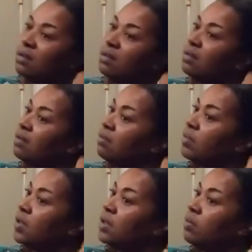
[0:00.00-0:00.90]
let me
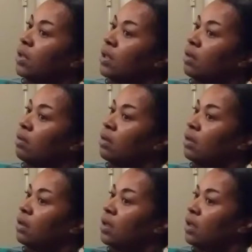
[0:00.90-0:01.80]
see what they're going to
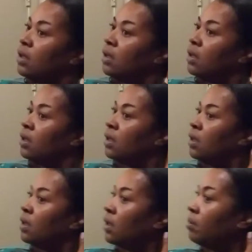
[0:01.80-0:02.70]
look like.
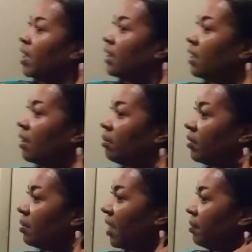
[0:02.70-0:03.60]
They might not, they
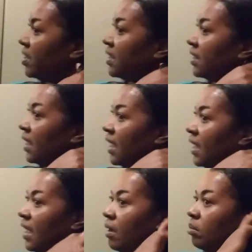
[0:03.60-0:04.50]
might be sticking
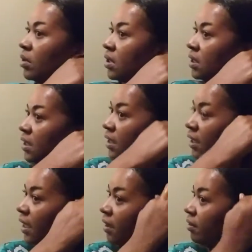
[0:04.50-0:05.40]
up or sticking
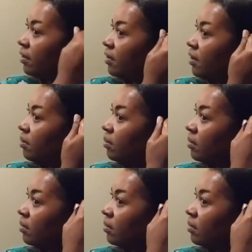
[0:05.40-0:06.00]
out or something.